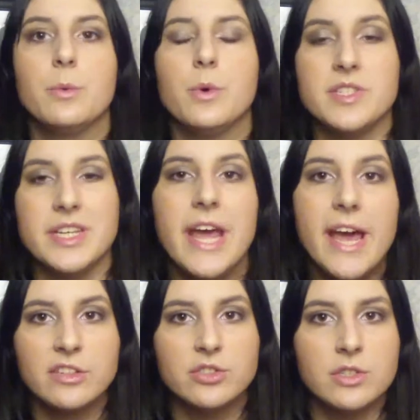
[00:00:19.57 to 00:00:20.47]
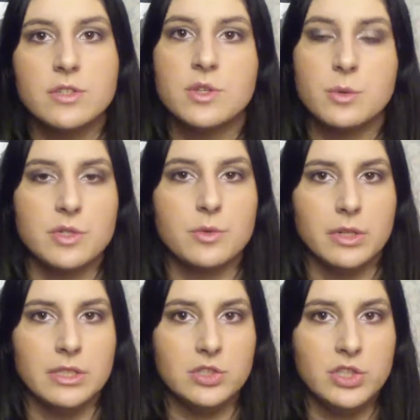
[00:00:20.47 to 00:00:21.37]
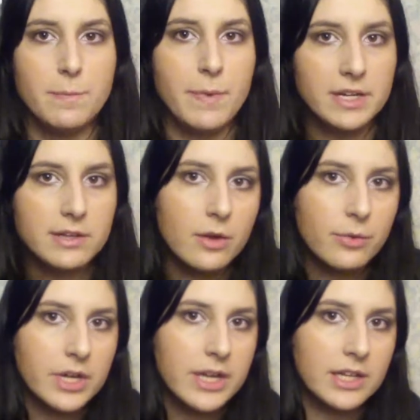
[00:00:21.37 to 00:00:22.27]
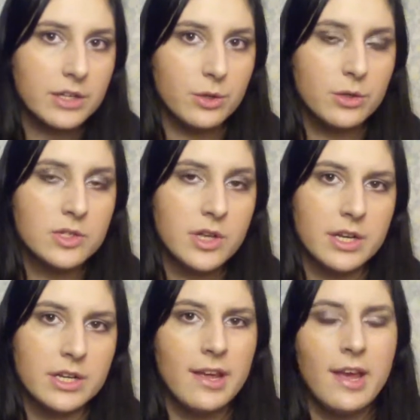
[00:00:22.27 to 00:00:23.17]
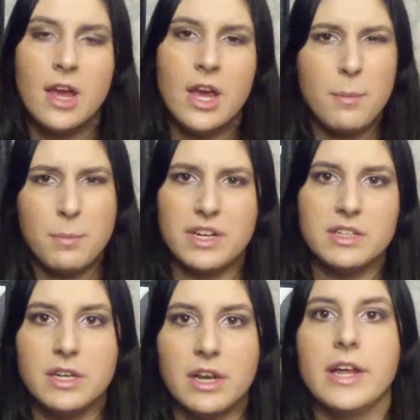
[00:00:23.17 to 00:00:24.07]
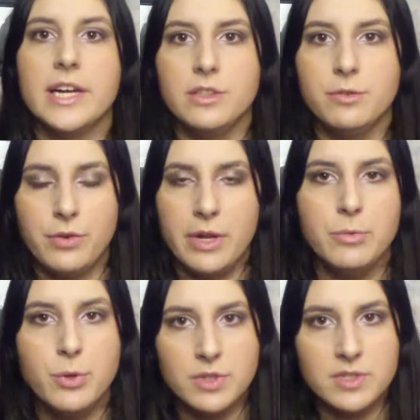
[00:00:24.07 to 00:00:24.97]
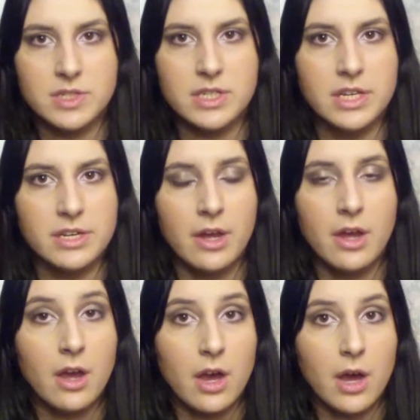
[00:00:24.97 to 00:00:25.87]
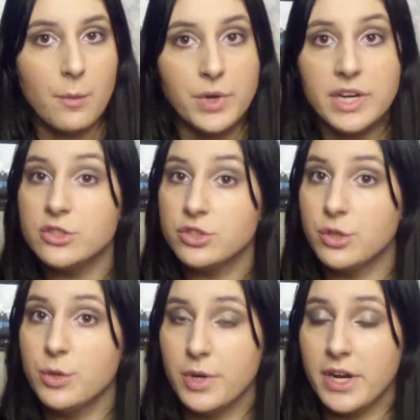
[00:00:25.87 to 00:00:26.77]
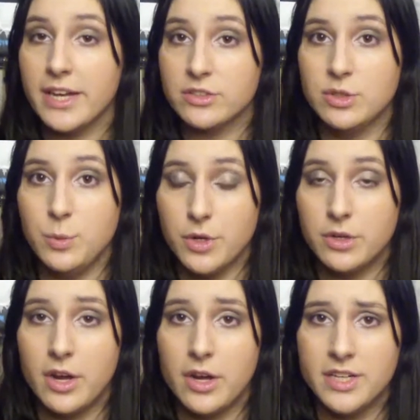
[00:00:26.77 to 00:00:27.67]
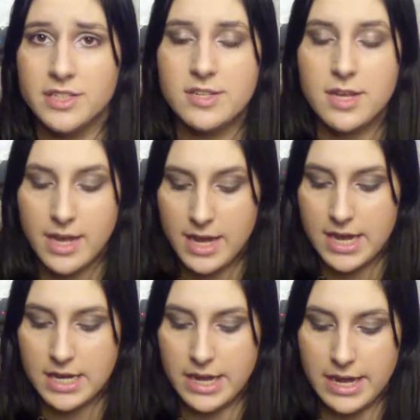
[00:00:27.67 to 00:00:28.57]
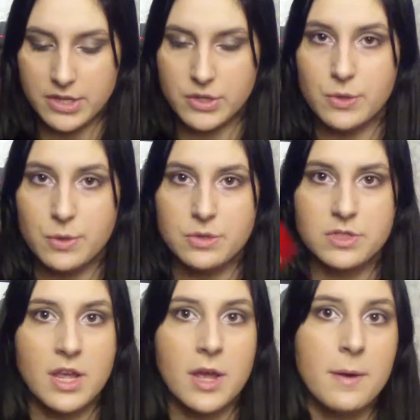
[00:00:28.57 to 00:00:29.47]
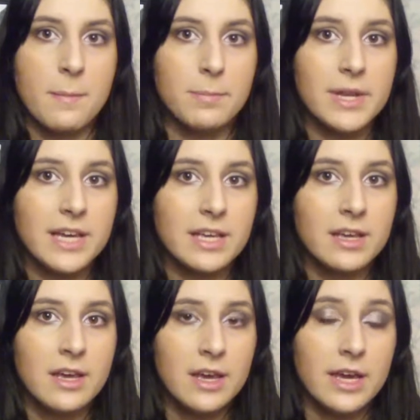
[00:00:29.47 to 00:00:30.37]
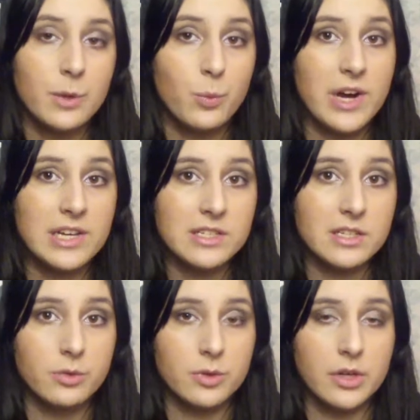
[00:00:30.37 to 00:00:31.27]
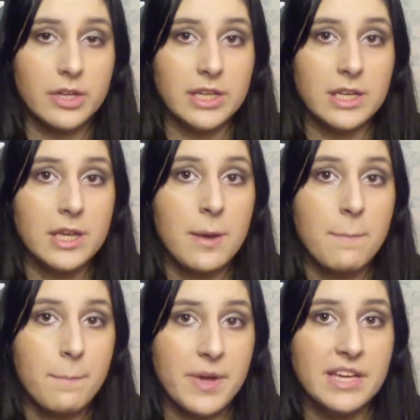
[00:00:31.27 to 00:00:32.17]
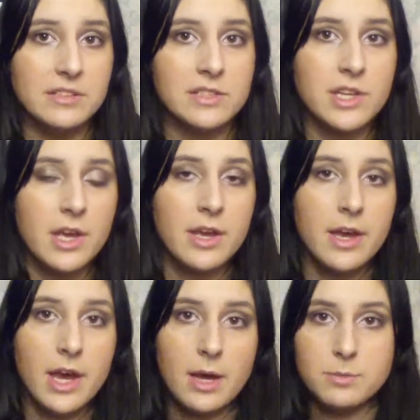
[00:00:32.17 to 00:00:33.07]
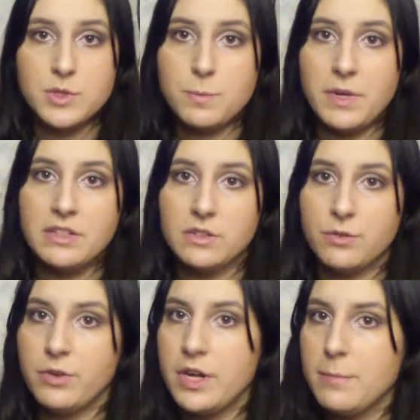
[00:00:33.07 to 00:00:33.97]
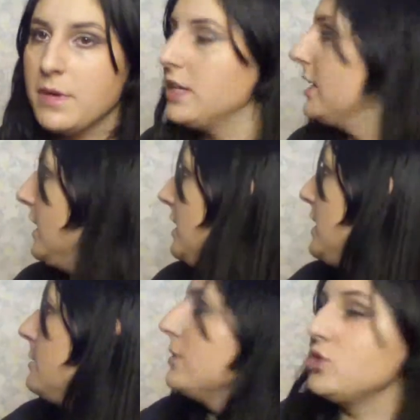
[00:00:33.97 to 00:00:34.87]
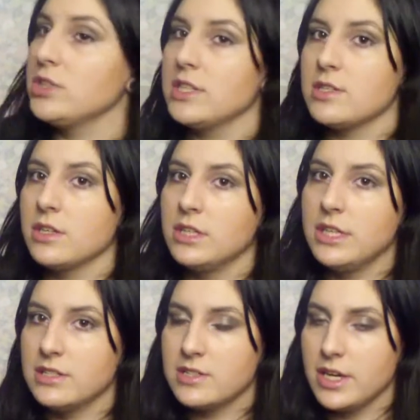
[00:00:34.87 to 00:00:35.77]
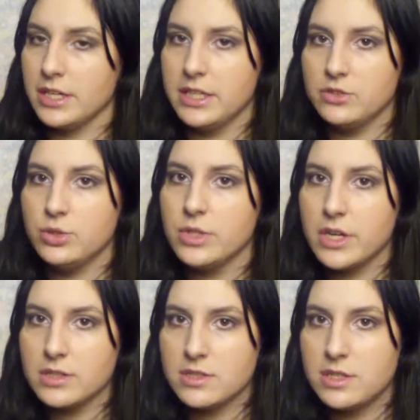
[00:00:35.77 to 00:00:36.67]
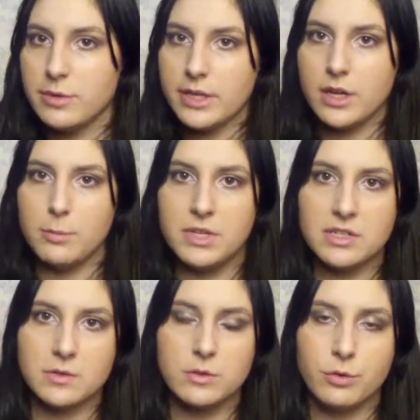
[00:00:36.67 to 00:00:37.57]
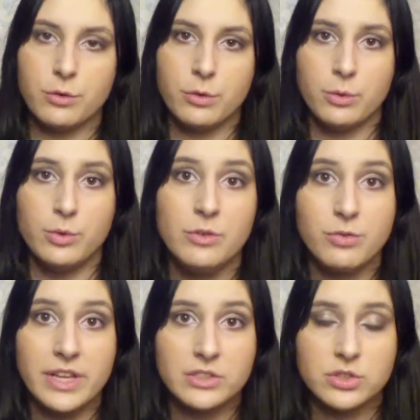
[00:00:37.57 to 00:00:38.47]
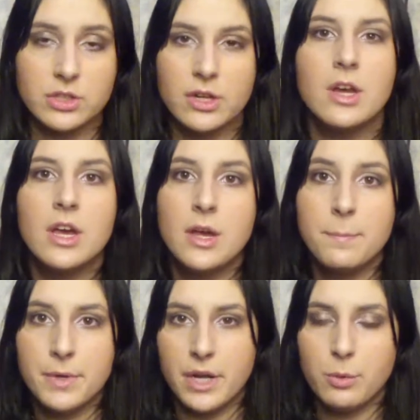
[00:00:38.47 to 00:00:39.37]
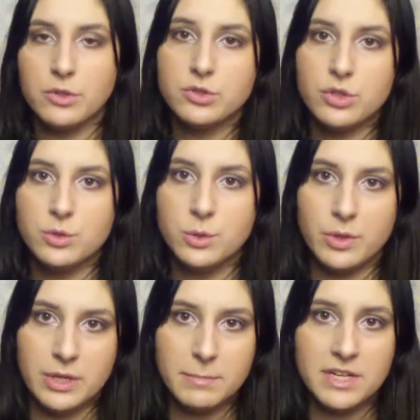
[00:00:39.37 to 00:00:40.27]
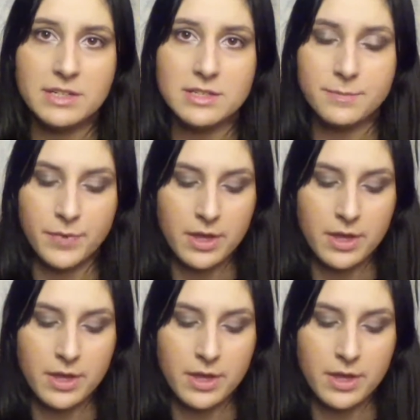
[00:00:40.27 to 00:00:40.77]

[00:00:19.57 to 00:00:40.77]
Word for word: It was at Action, so it's really cheap, and it already had the hooks on it, but I didn't like the frame. You will see it um, when I show you when I actually work on it. And I used black and white acrylic paint um, to paint the frame, and then the image that's on the inside that you can't see right now because of the re reflection, but I will show you in a minute.